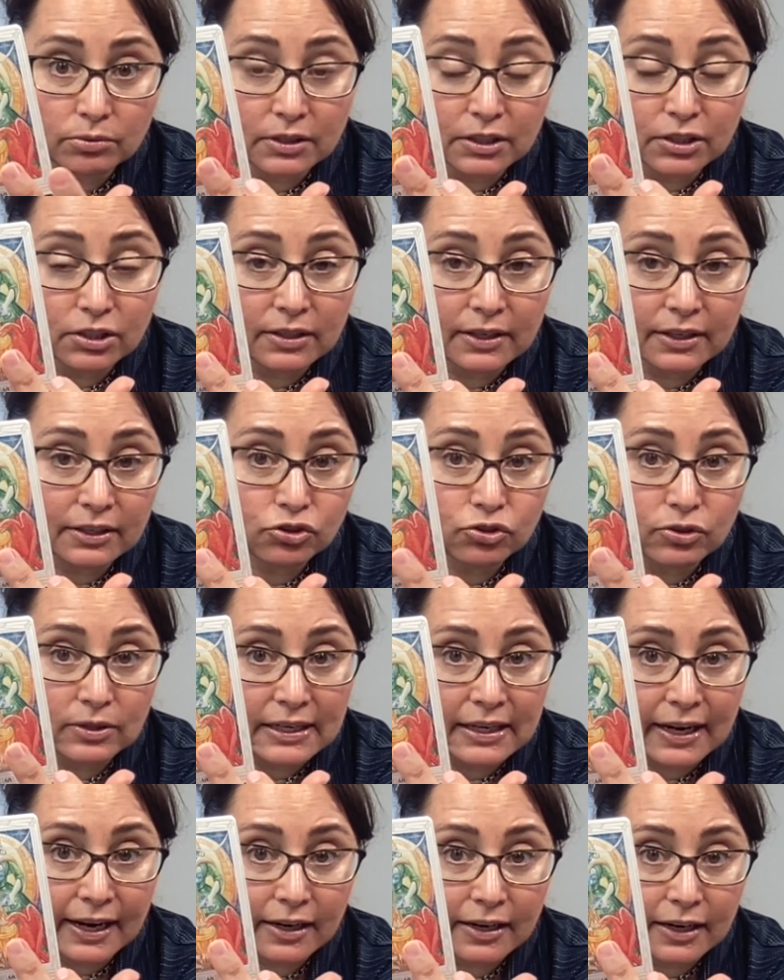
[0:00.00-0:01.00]
literally
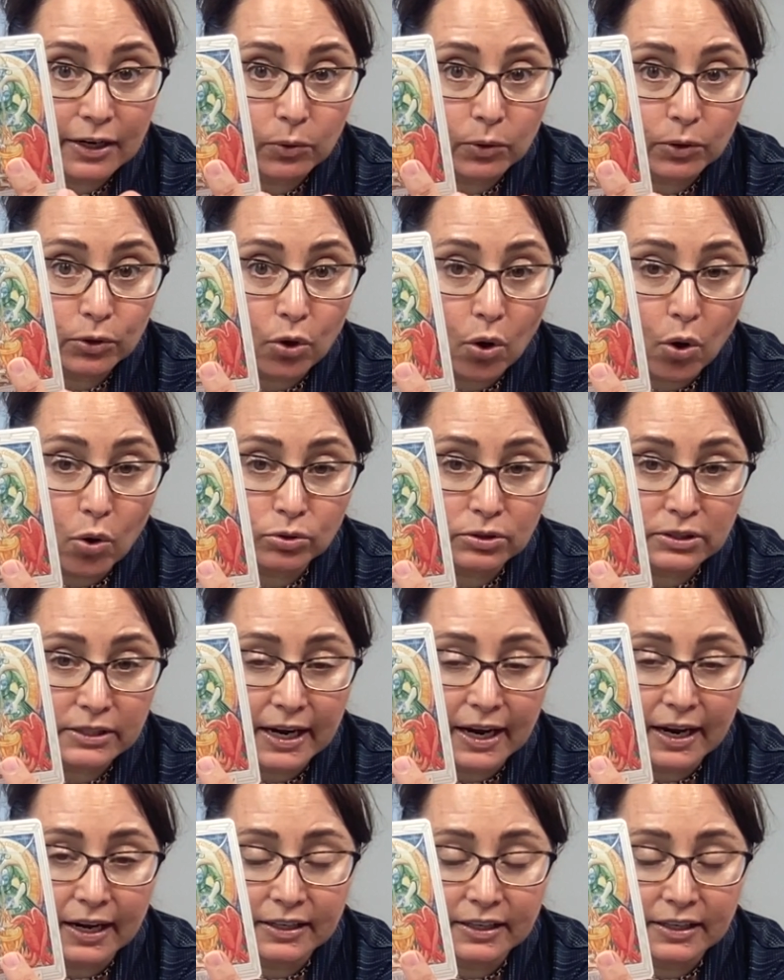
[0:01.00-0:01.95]
like liquid gold here